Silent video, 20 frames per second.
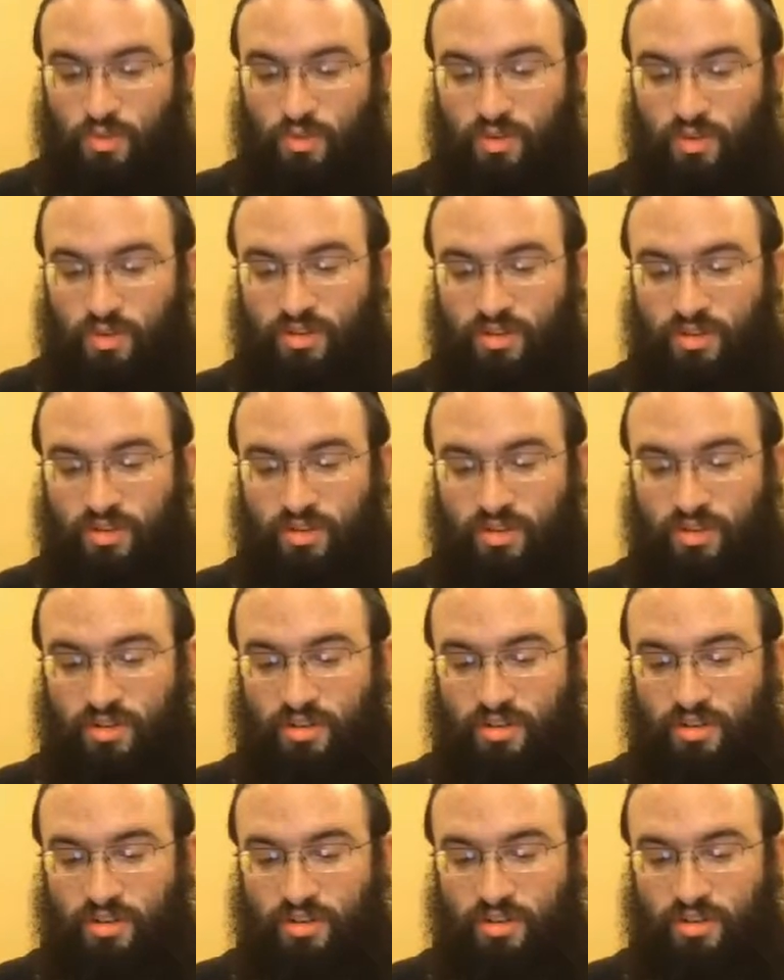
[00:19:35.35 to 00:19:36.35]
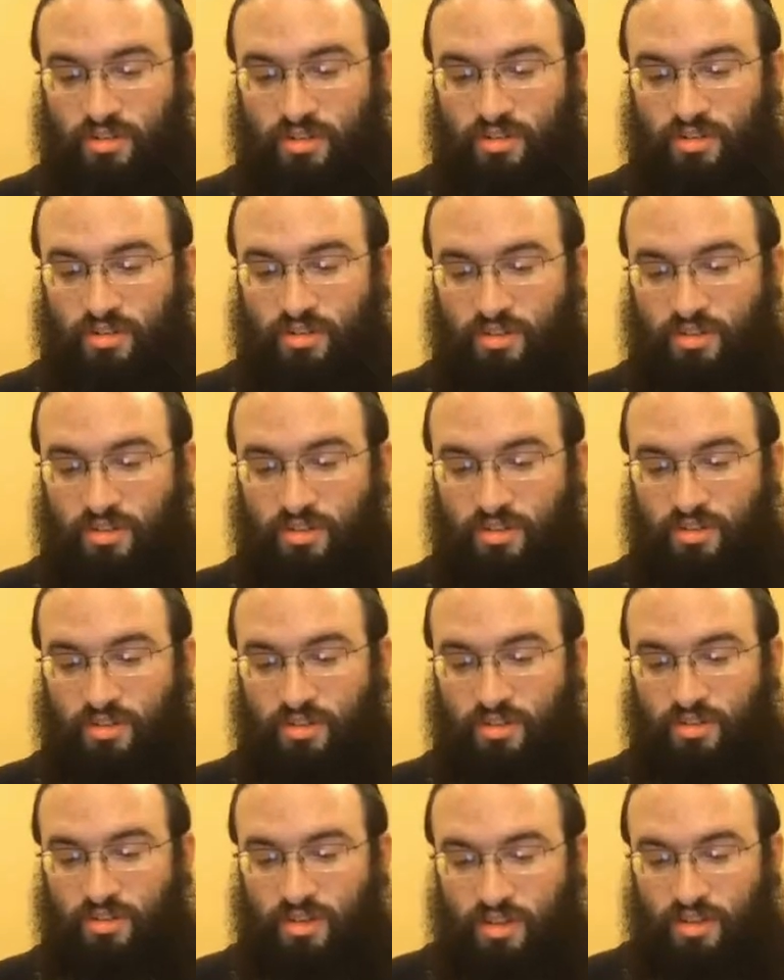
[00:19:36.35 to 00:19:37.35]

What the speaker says: No one is speaking in this clip.